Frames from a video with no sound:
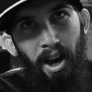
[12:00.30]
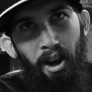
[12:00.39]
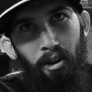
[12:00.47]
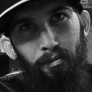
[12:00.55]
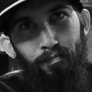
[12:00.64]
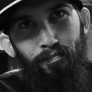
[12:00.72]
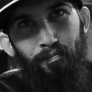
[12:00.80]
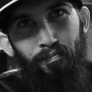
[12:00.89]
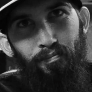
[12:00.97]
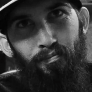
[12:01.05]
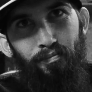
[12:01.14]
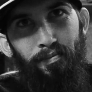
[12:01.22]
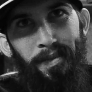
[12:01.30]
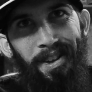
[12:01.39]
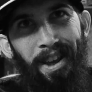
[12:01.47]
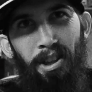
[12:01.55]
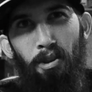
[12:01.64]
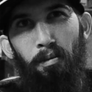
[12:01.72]
out
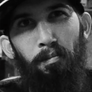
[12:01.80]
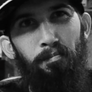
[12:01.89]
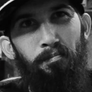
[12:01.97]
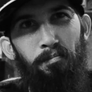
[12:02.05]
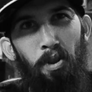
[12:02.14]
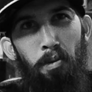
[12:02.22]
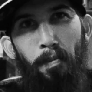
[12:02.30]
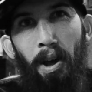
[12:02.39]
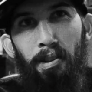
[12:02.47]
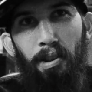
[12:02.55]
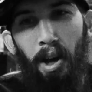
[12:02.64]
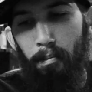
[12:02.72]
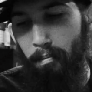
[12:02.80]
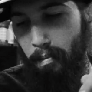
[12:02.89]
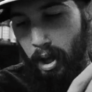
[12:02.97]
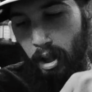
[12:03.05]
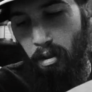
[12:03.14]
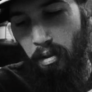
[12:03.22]
and you mess up
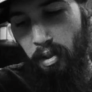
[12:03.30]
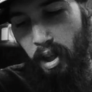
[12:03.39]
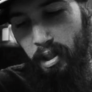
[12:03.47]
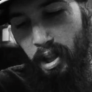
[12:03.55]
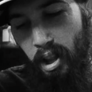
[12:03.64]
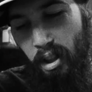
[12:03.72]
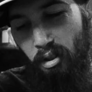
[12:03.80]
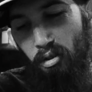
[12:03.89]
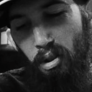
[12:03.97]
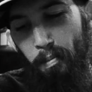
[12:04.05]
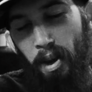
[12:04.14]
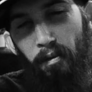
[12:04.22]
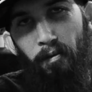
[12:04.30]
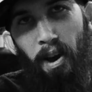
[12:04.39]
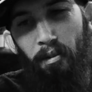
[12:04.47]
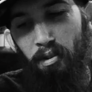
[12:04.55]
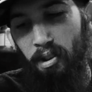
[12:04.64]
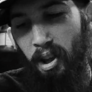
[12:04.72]
and you think that you should be at
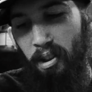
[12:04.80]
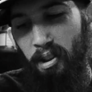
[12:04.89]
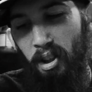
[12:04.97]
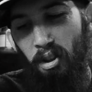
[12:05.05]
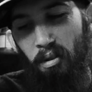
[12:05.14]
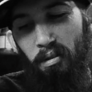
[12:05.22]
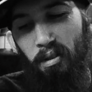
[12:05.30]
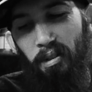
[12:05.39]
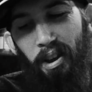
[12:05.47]
5/6 and you're